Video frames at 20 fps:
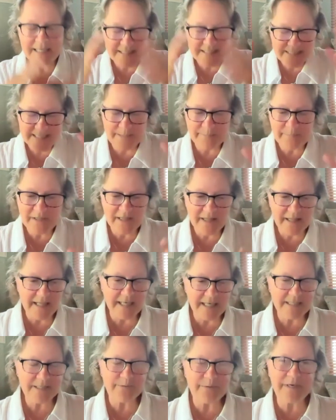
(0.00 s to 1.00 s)
at some of the
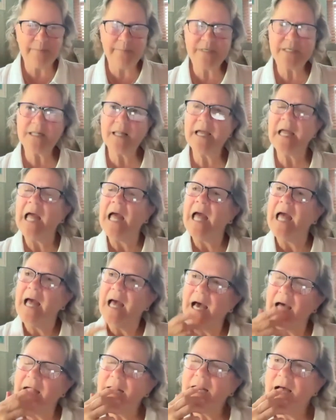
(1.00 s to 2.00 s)
things that were coming to light
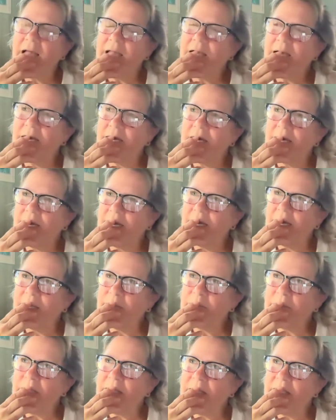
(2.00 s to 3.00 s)
and i
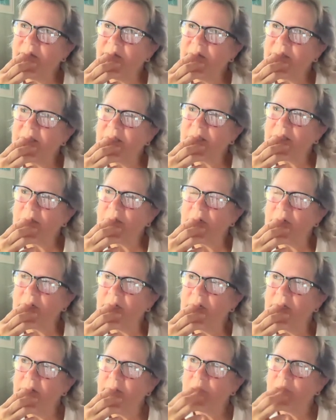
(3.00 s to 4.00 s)
i'm not even sure
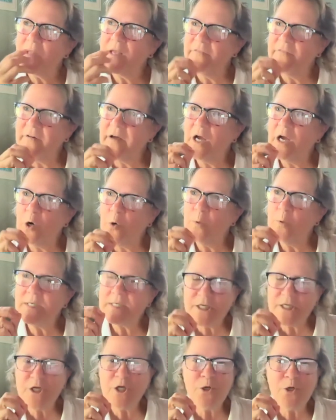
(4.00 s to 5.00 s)
if i
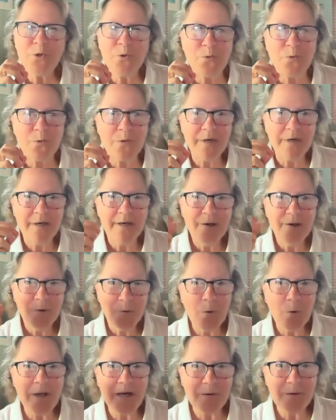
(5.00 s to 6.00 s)
always knew
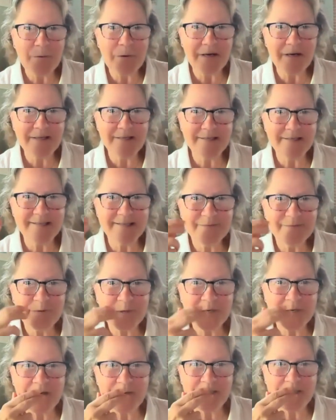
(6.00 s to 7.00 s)
what it was
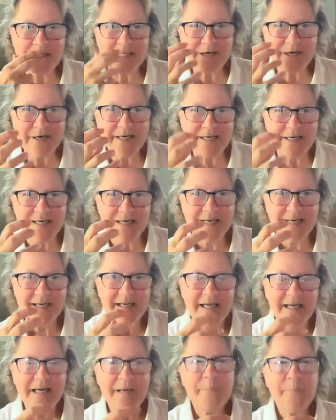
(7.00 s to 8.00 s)
when i would start
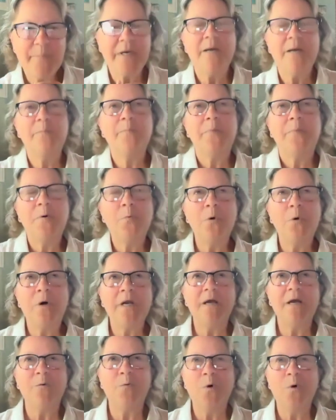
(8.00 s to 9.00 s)
but I, but
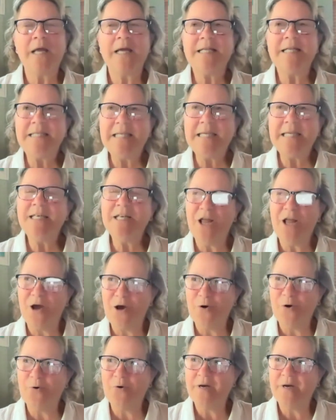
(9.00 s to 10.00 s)
what what i did
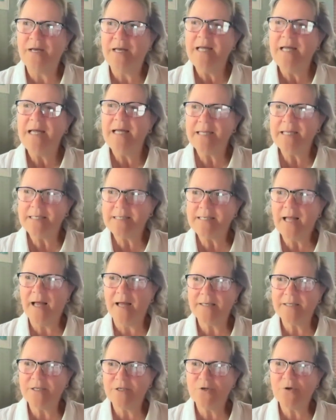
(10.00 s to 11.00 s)
know is
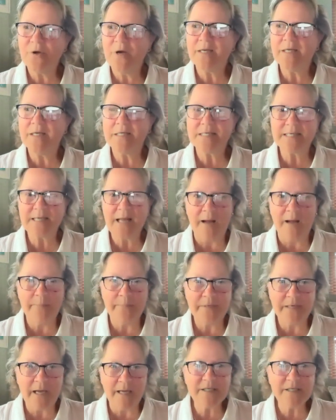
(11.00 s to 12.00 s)
not to try to stop,
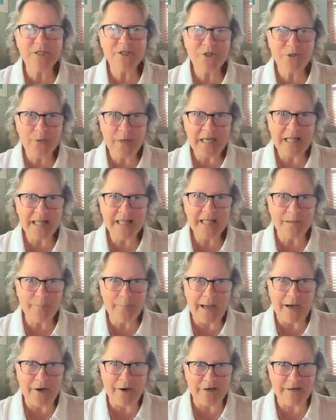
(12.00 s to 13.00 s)
not to do anything
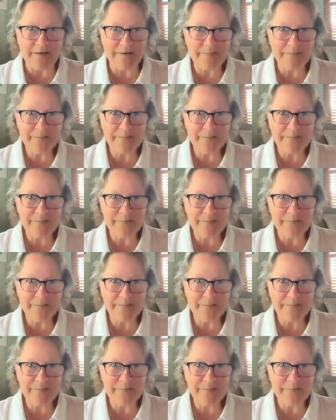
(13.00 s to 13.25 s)
about it.